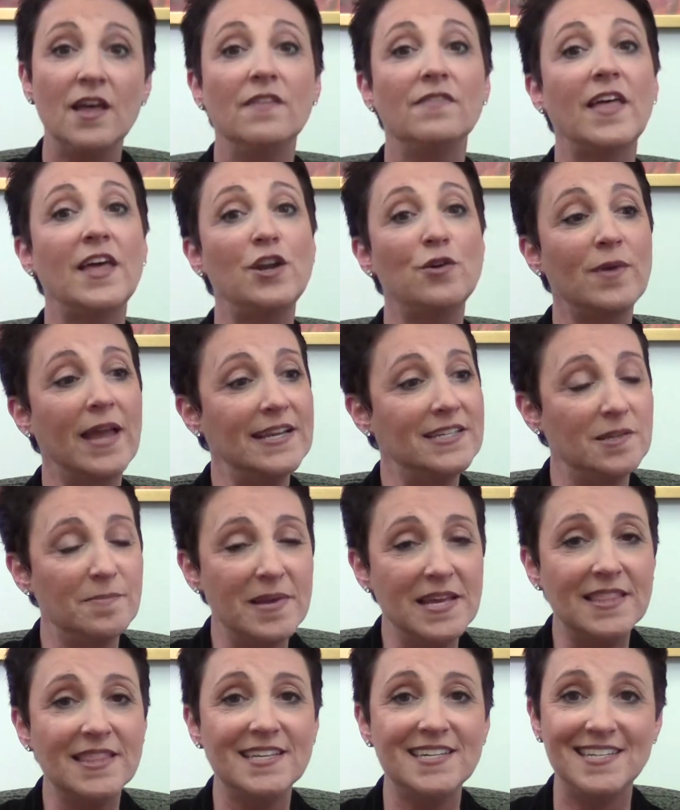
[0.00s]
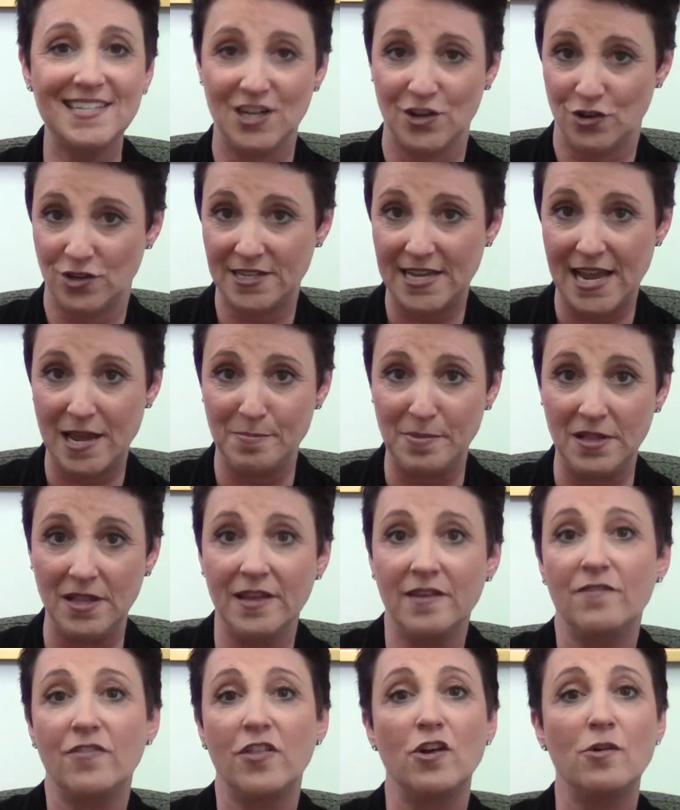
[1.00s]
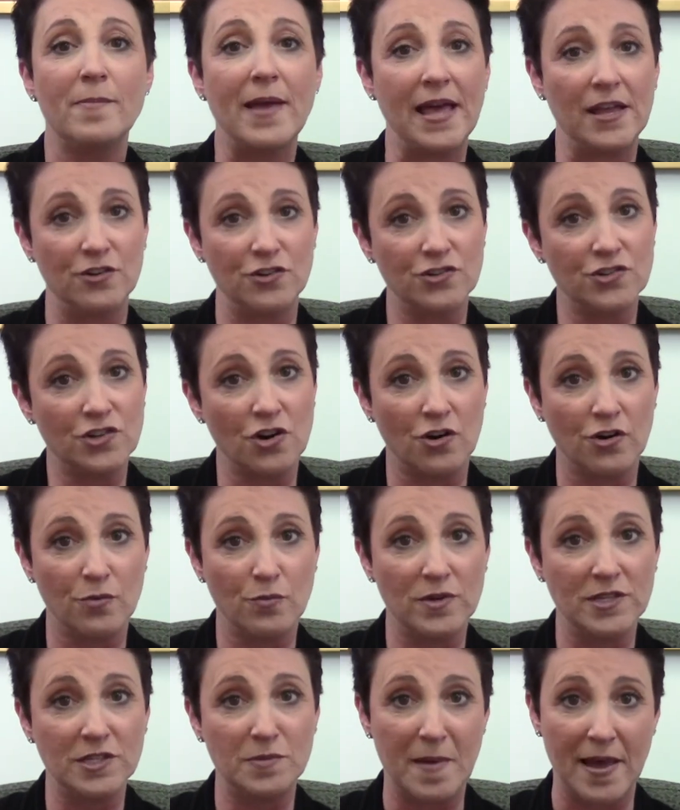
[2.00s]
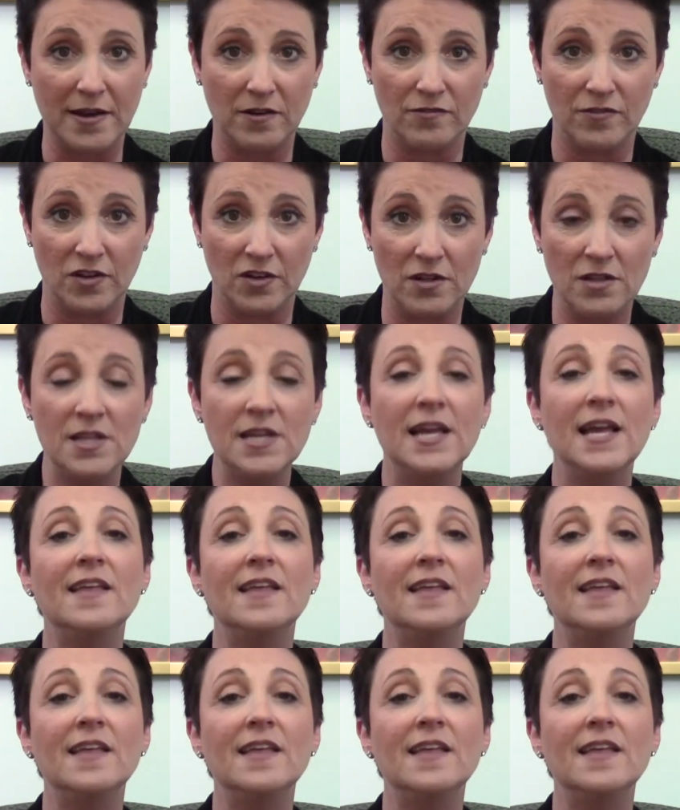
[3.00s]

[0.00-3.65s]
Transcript: They don't get to be at the dinner table if their manners aren't respectful.